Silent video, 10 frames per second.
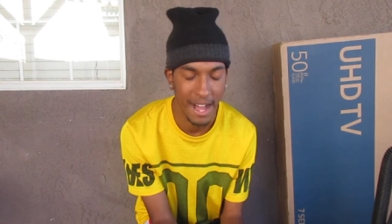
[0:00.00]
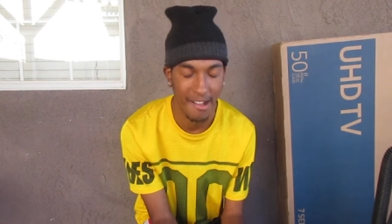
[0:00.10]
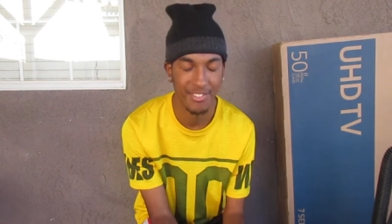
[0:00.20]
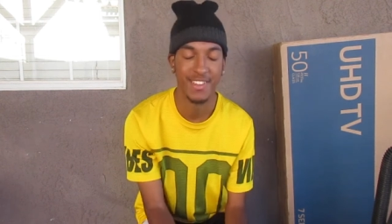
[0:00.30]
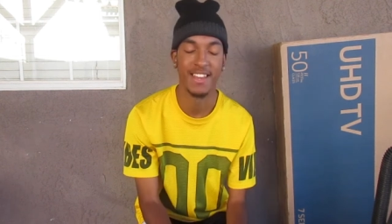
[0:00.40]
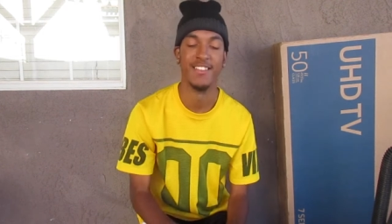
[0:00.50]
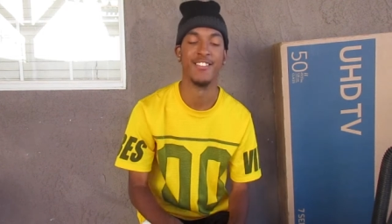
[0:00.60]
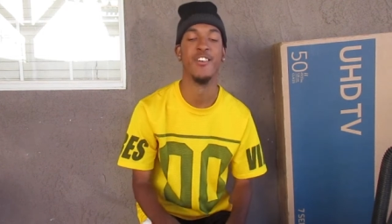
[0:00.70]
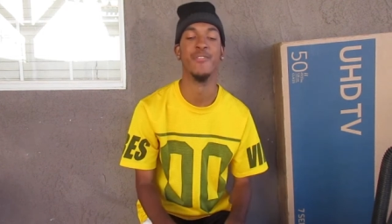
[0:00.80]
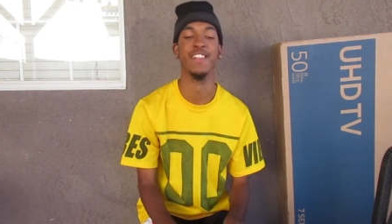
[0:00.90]
I've seen it
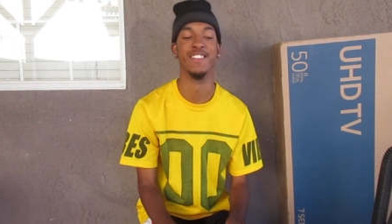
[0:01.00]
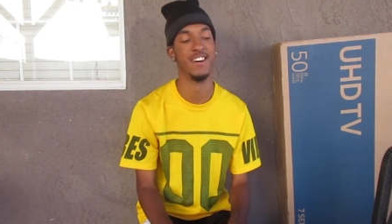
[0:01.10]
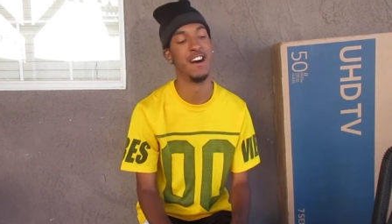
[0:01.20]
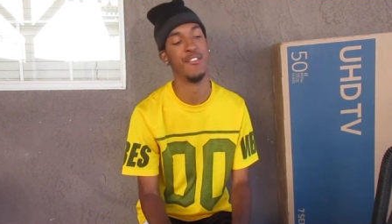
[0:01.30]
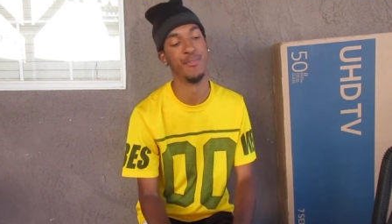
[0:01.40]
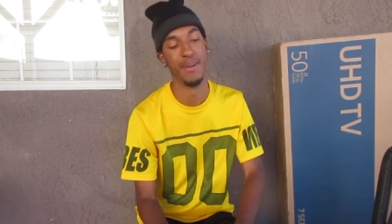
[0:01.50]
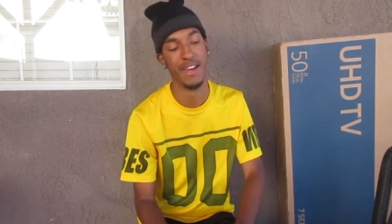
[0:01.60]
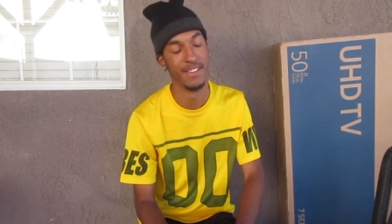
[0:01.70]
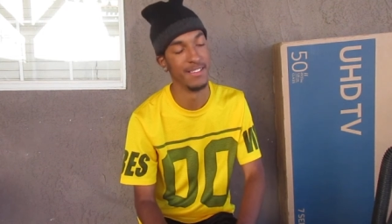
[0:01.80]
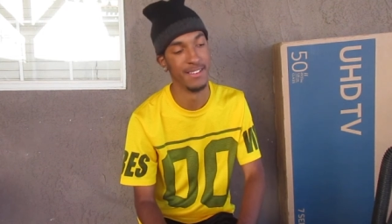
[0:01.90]
so many times,
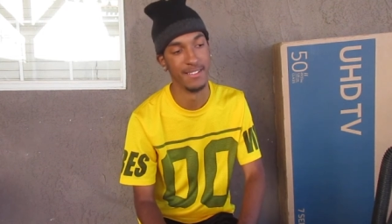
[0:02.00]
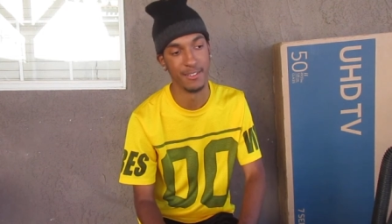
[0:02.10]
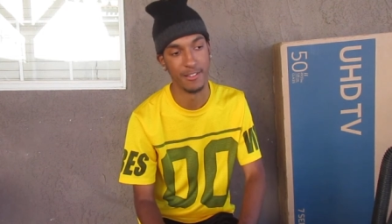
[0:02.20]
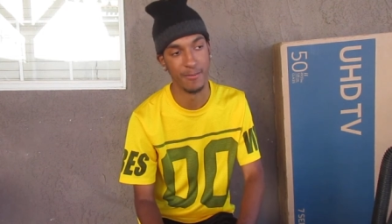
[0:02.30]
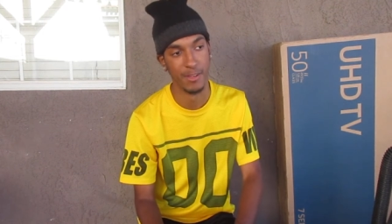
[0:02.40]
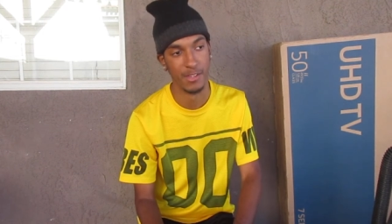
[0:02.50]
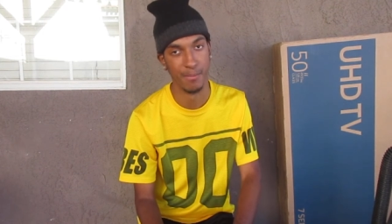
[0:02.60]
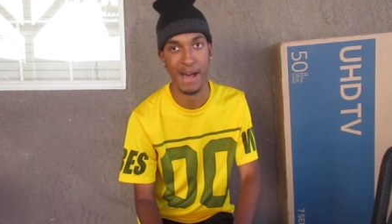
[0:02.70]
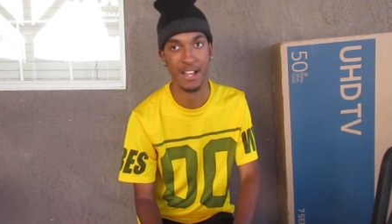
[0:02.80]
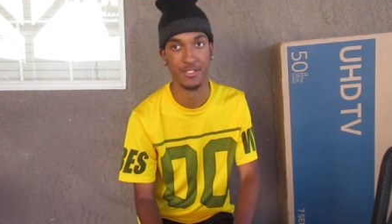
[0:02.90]
man. It's it's
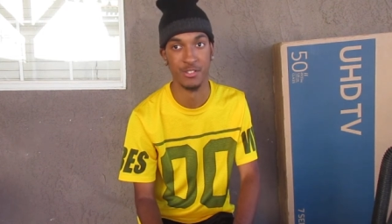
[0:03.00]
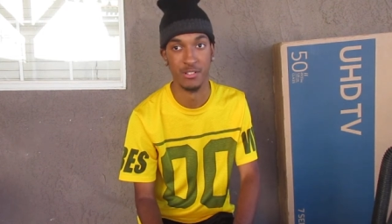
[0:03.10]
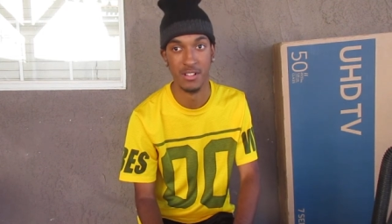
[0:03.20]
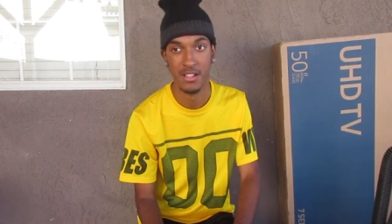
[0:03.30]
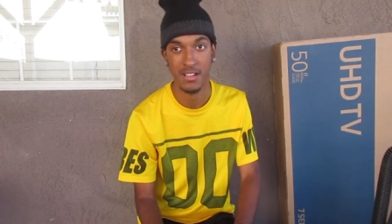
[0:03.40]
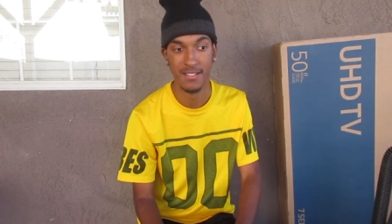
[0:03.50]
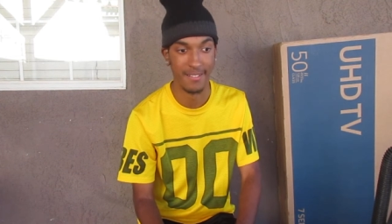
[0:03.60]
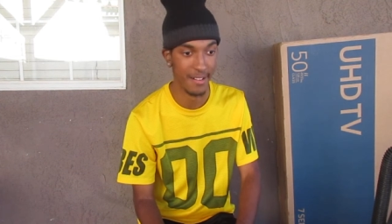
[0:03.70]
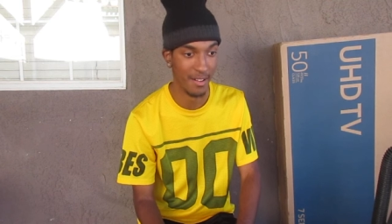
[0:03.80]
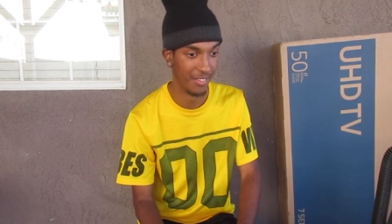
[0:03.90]
magical.
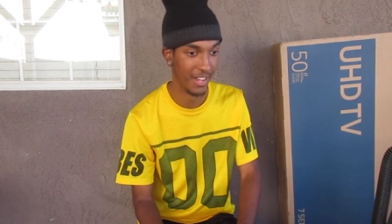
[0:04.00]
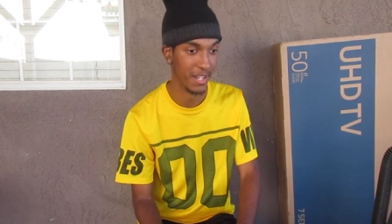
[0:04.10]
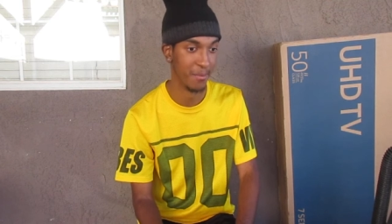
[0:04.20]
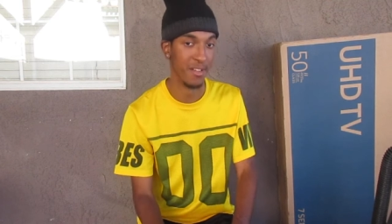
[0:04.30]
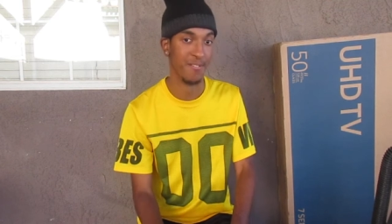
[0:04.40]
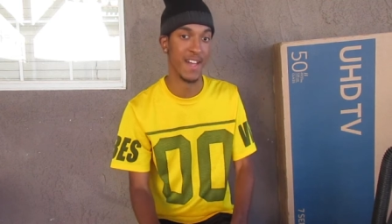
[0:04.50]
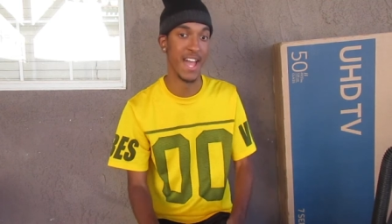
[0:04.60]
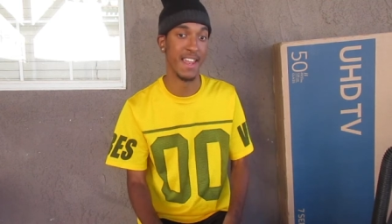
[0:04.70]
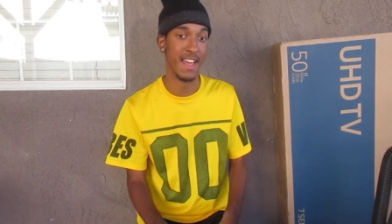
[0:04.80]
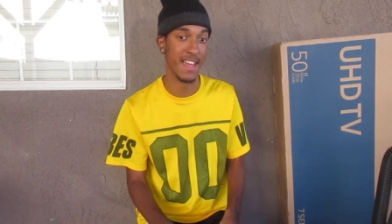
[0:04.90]
You know what I'm saying? To be a
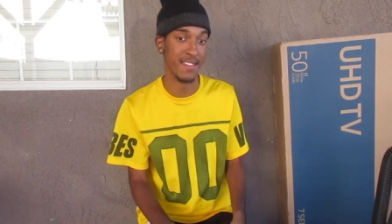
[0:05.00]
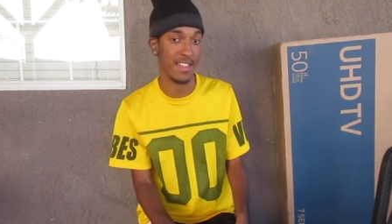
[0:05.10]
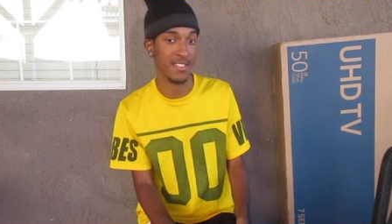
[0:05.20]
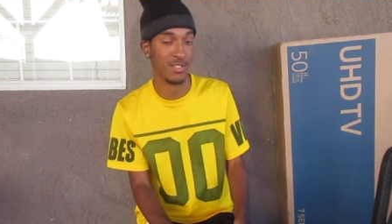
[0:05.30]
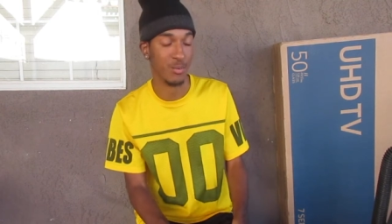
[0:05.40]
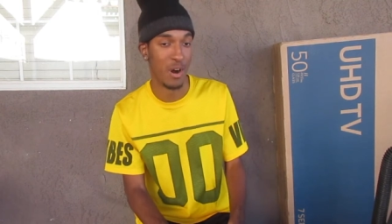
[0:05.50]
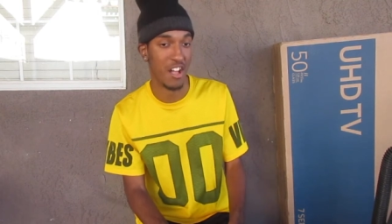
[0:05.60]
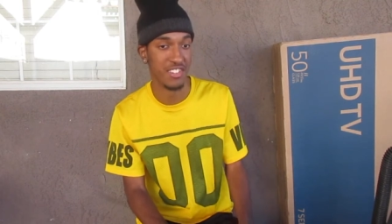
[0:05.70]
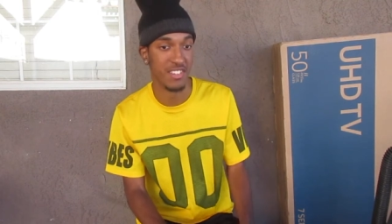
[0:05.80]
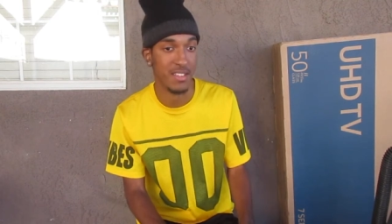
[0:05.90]
fan and, and just
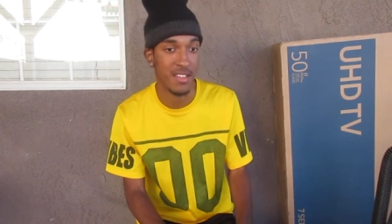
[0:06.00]
watch it.